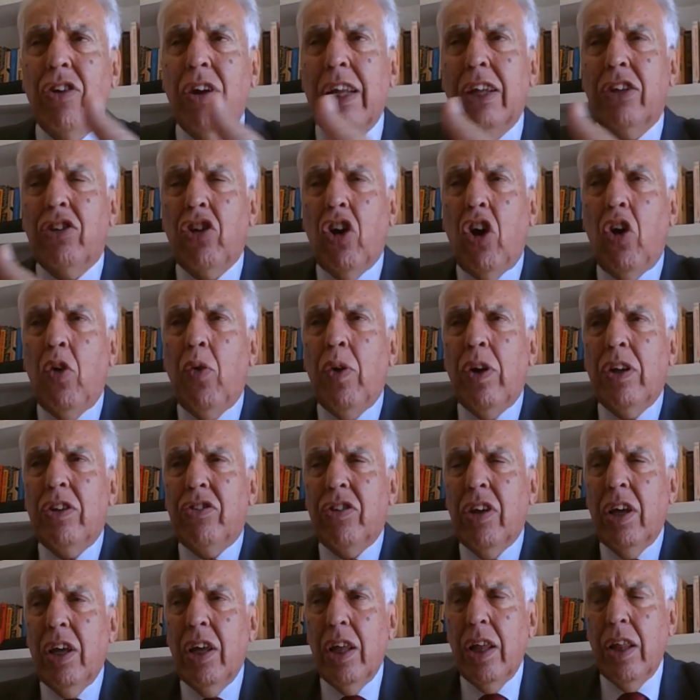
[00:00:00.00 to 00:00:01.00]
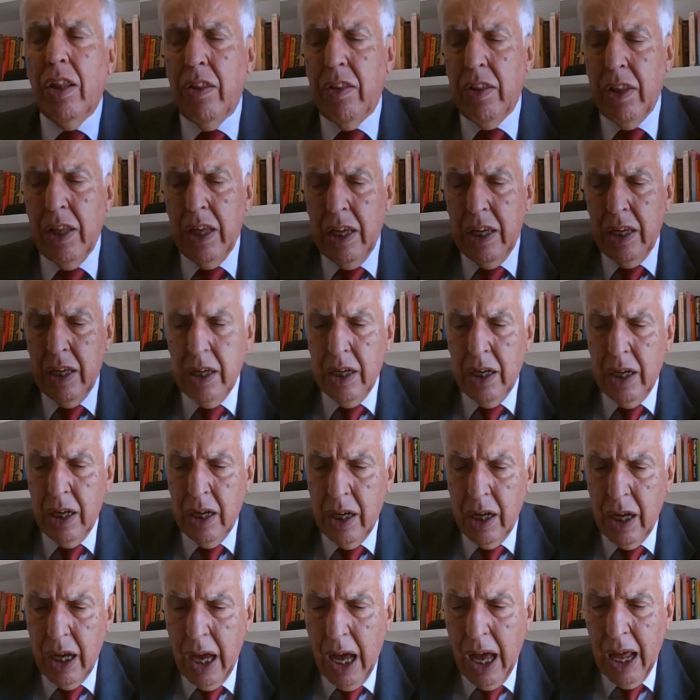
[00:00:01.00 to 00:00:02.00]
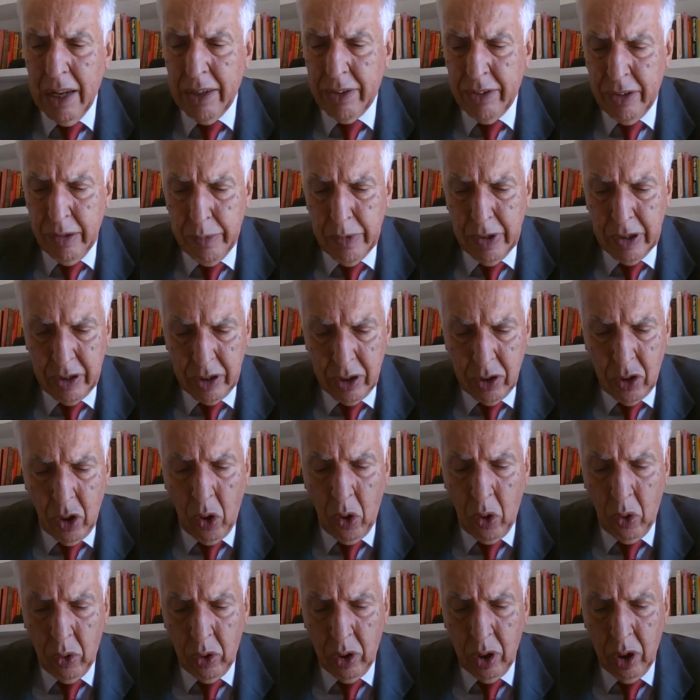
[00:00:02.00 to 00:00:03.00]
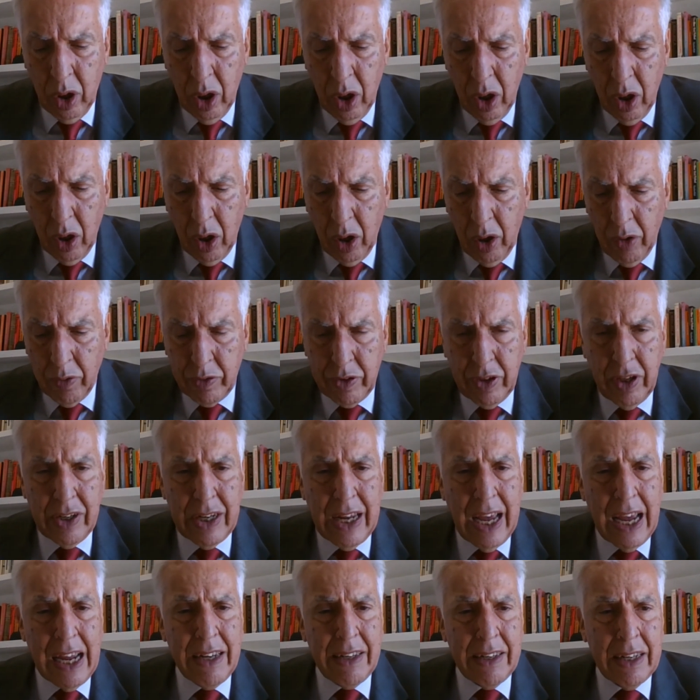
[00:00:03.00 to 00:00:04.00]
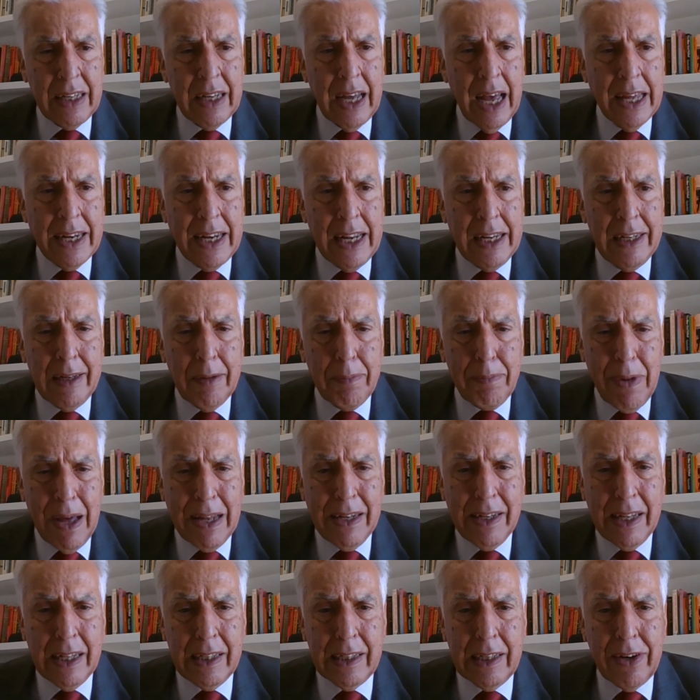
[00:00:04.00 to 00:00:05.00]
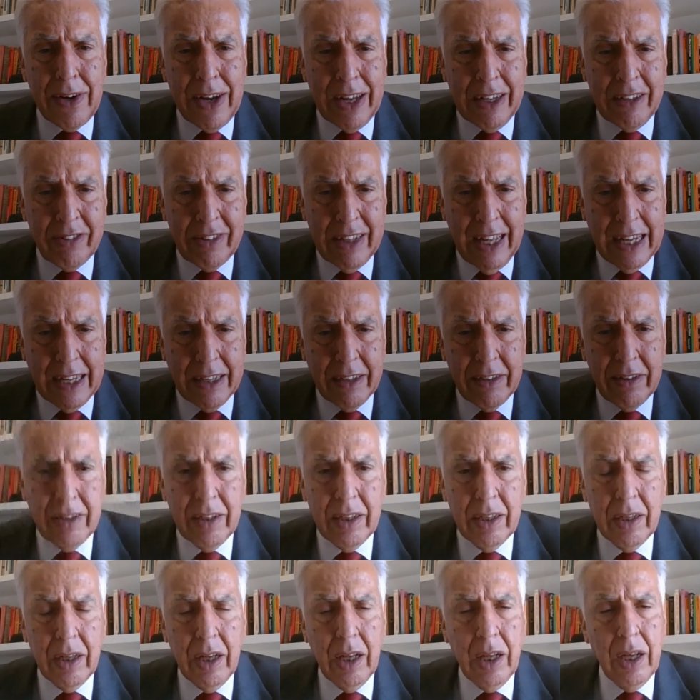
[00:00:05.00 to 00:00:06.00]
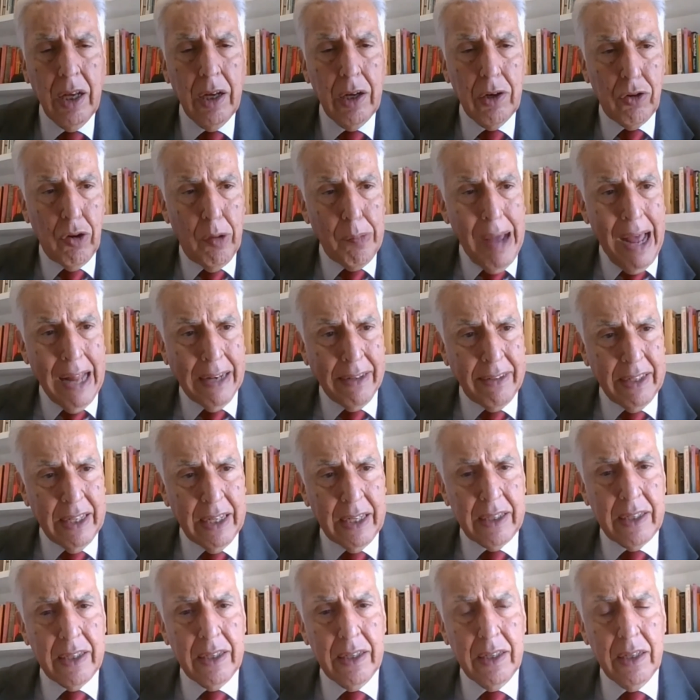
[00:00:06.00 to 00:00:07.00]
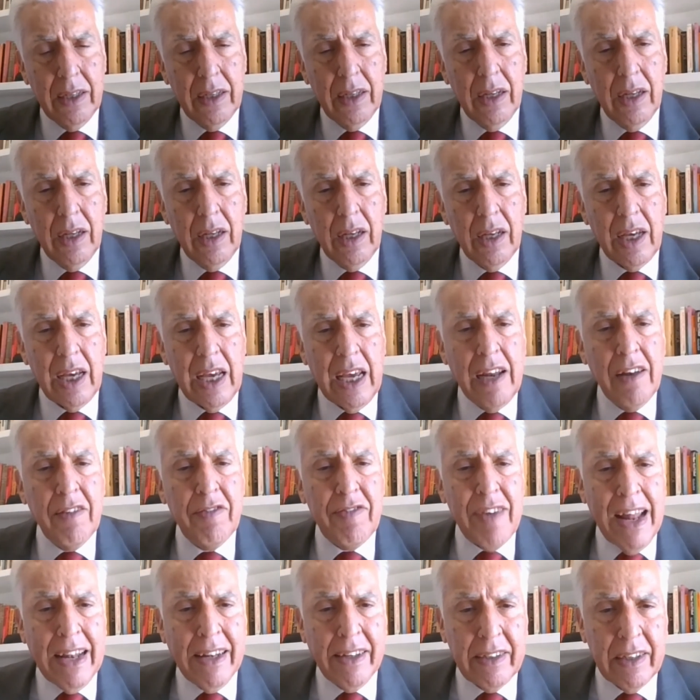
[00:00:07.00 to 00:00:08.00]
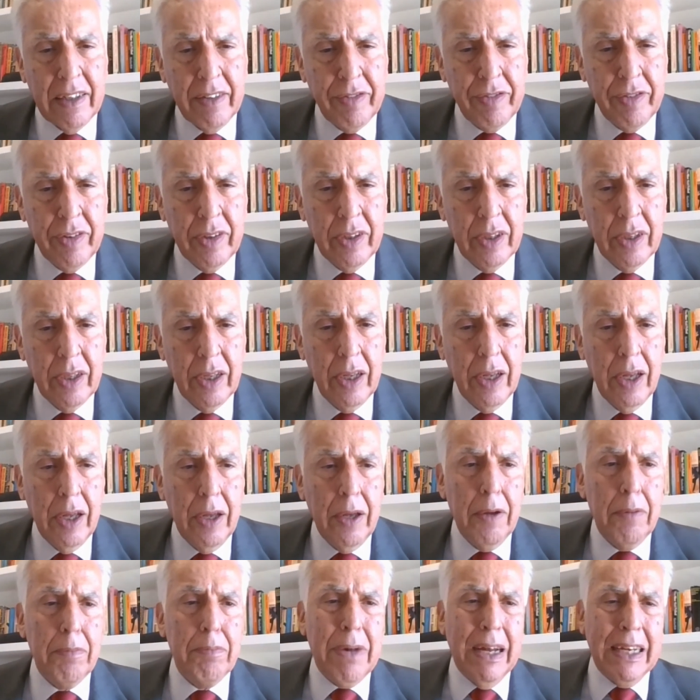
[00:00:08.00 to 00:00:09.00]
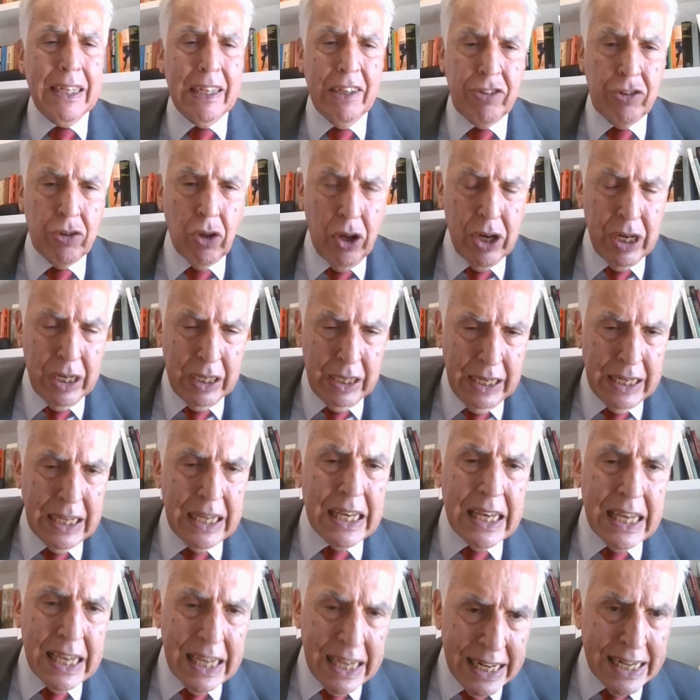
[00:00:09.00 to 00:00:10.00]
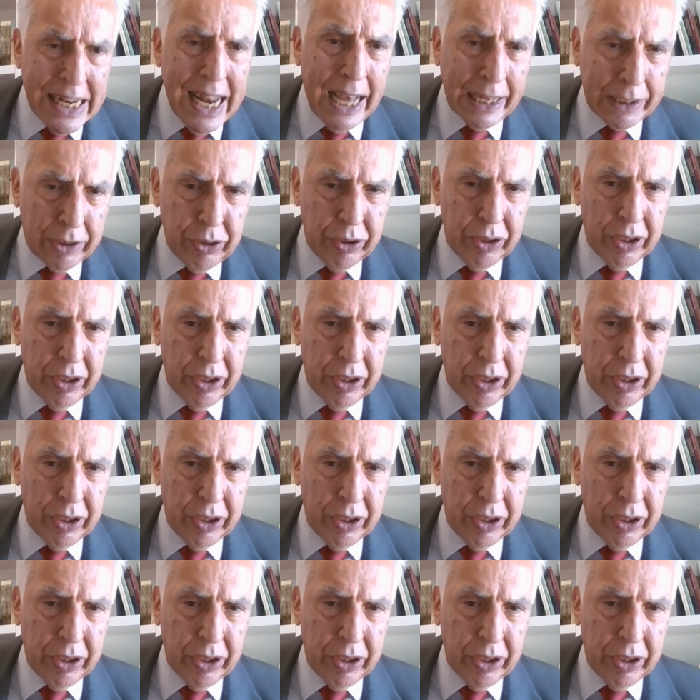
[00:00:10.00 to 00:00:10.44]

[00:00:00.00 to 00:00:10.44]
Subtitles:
towards the ultimate goal of creating an independent Greek state. Romantic, inventive, but historically inaccurate.